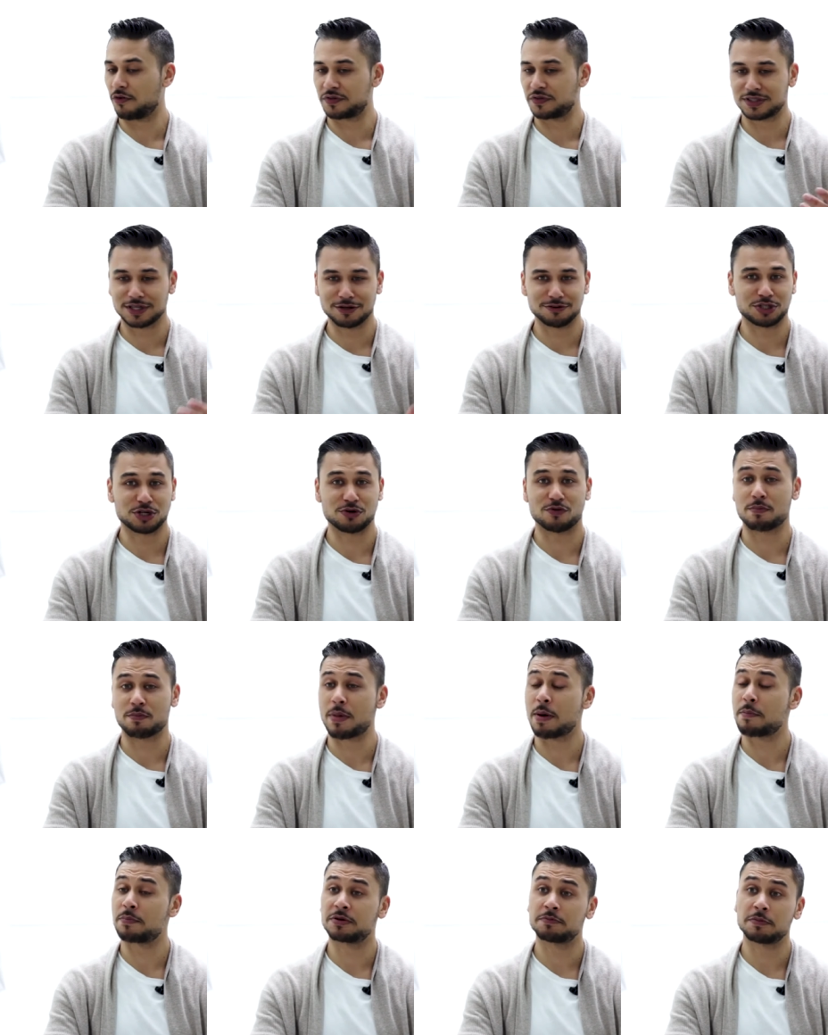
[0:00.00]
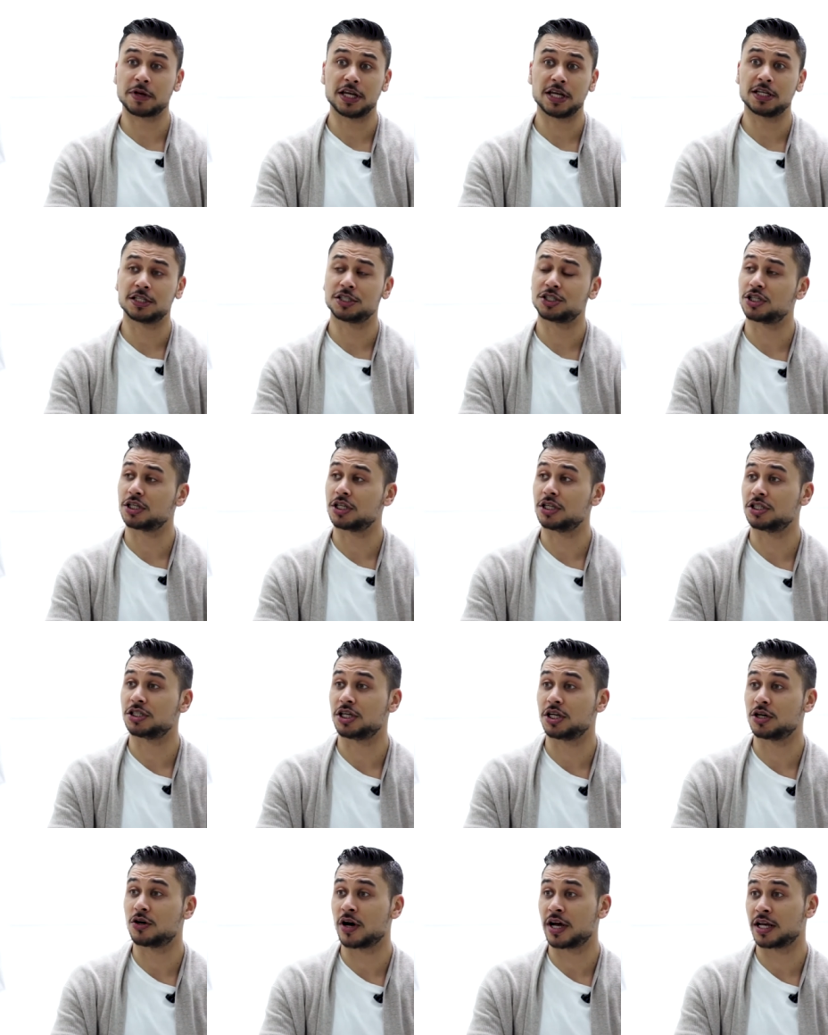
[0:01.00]
obviously she remembered me and she,
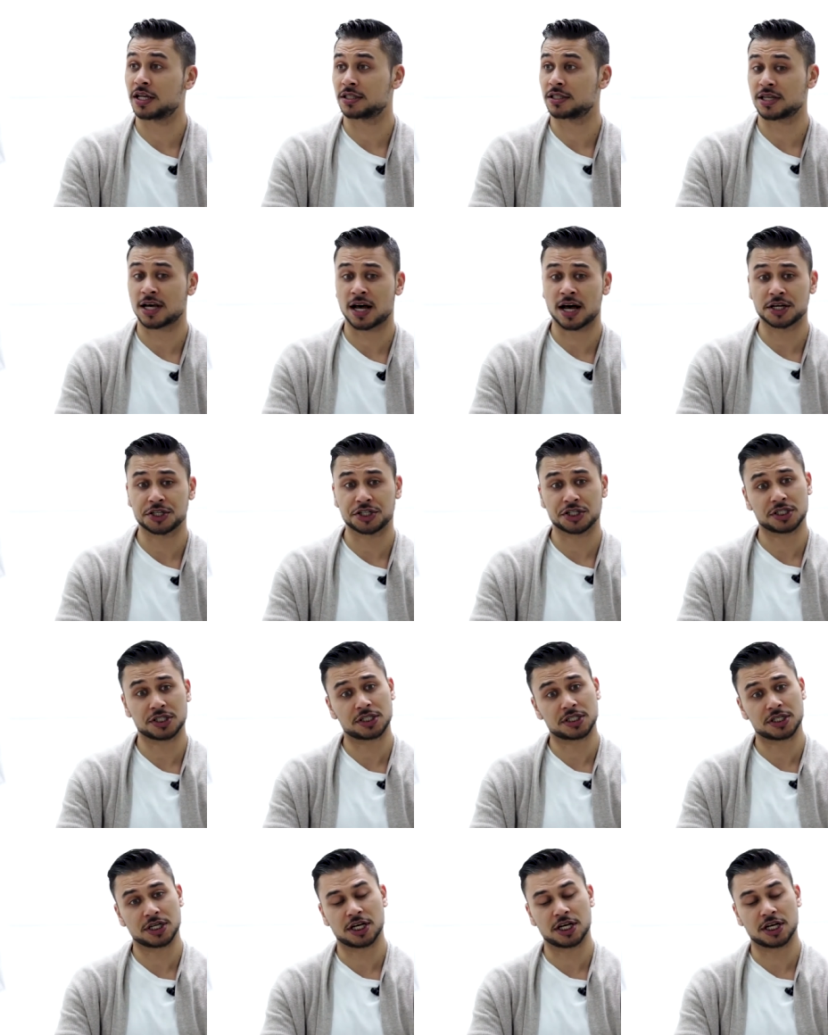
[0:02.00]
she got in touch.